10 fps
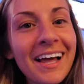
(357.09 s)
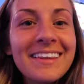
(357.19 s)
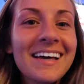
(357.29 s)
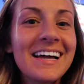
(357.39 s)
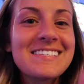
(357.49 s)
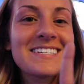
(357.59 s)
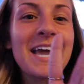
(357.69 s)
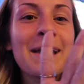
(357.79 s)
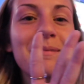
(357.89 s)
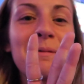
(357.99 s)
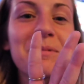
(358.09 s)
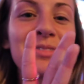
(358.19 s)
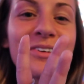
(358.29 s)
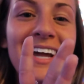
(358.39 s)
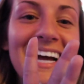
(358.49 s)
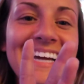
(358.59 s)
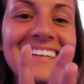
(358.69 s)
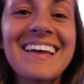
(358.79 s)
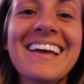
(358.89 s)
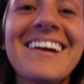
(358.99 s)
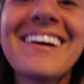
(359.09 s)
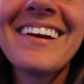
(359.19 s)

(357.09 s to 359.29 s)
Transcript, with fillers: That's game number three. I get taken on